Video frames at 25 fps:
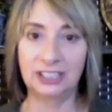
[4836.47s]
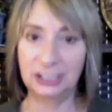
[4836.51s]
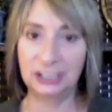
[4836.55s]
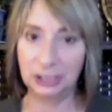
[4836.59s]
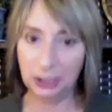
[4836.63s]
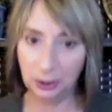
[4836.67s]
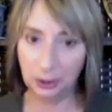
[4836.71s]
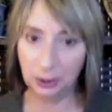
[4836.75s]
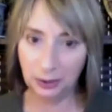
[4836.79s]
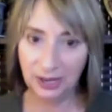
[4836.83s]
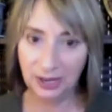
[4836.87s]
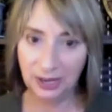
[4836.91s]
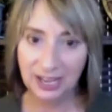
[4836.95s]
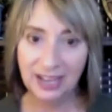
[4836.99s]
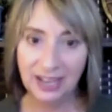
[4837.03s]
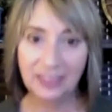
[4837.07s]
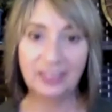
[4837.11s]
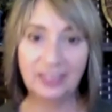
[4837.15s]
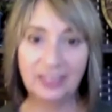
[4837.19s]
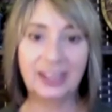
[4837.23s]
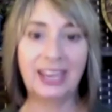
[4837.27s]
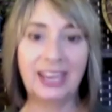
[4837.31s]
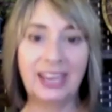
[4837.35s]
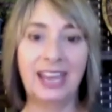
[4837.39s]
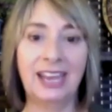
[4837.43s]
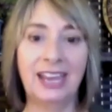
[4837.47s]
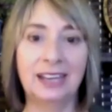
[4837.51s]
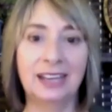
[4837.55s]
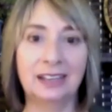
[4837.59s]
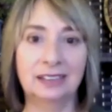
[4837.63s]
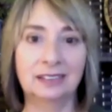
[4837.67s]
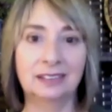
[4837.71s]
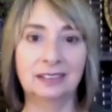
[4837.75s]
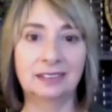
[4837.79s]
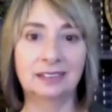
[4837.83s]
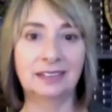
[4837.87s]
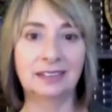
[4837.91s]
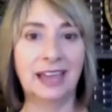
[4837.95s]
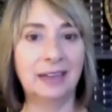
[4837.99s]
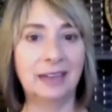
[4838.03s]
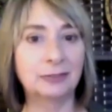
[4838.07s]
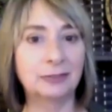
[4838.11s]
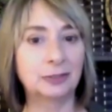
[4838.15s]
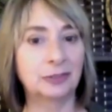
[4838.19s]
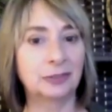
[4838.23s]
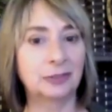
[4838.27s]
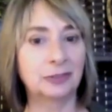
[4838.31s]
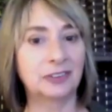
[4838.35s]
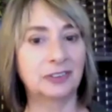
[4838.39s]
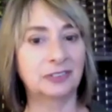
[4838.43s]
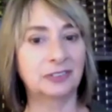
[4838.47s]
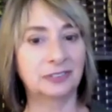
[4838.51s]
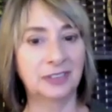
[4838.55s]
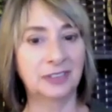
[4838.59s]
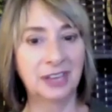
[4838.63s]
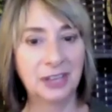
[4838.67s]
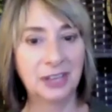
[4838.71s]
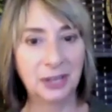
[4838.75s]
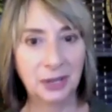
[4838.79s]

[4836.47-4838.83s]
the cadence after this